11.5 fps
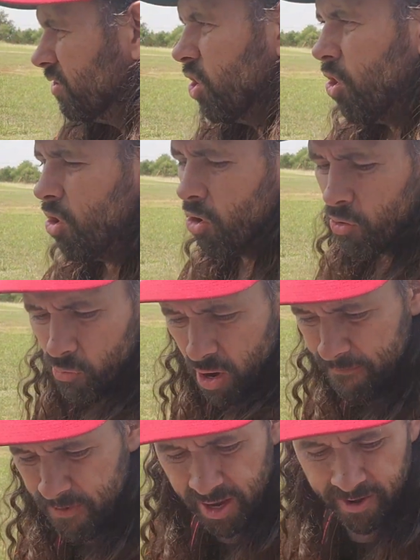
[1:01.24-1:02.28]

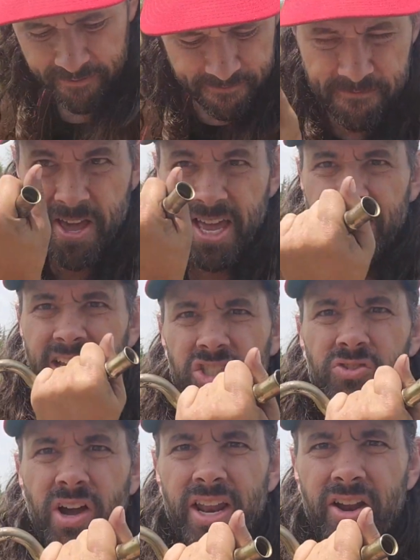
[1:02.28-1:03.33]
horrific
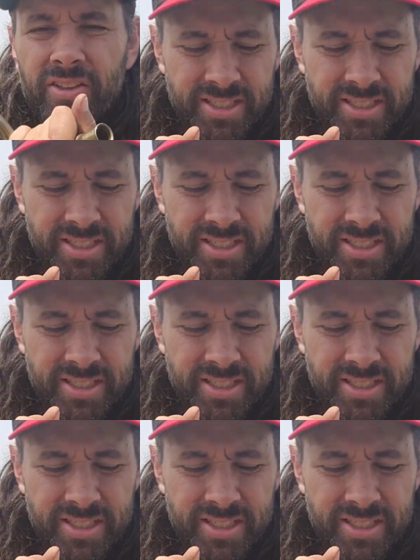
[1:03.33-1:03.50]
fittings right here,